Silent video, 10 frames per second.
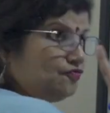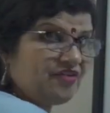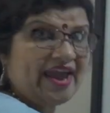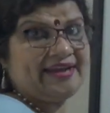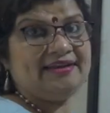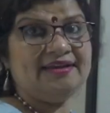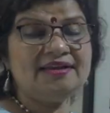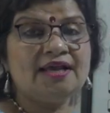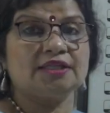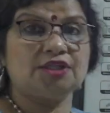
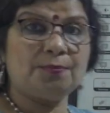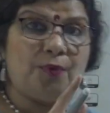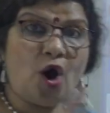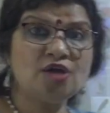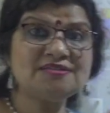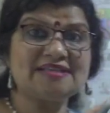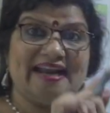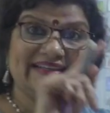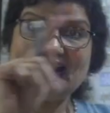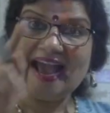when the bonds
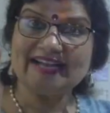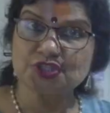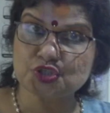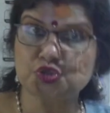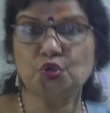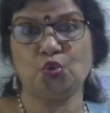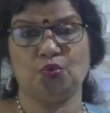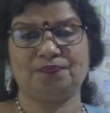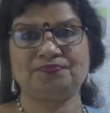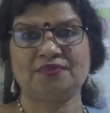attached
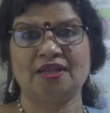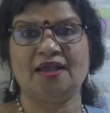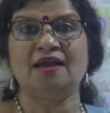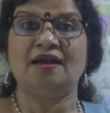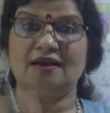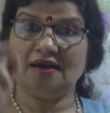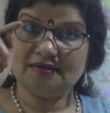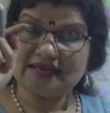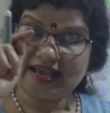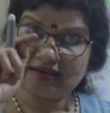to
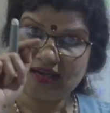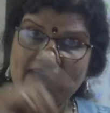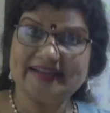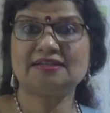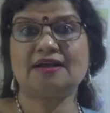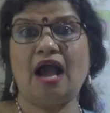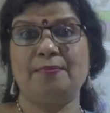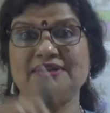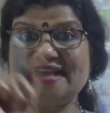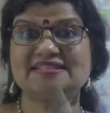a chiral
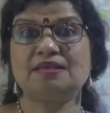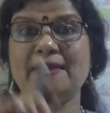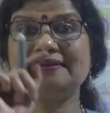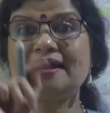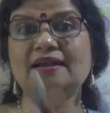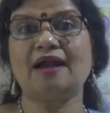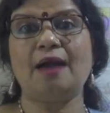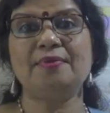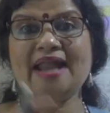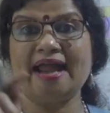carbon, asymmetric
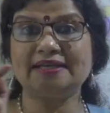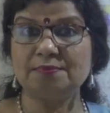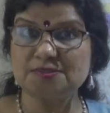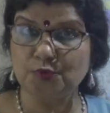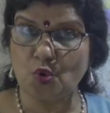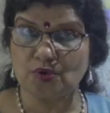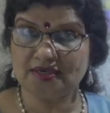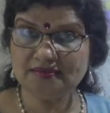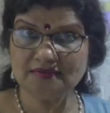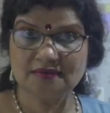carbon atom is
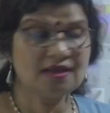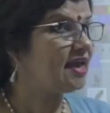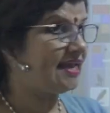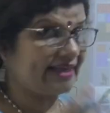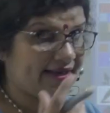broken, it